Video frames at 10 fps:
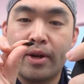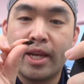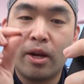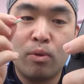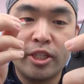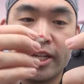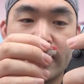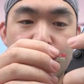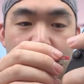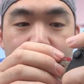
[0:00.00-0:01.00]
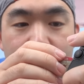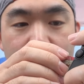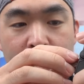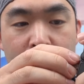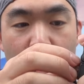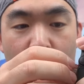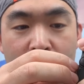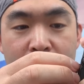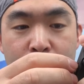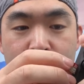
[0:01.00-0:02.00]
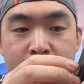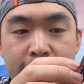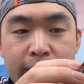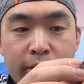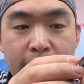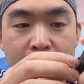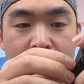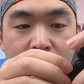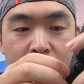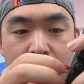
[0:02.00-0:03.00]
here, which is Extreme. So all you need to do is just insert it in.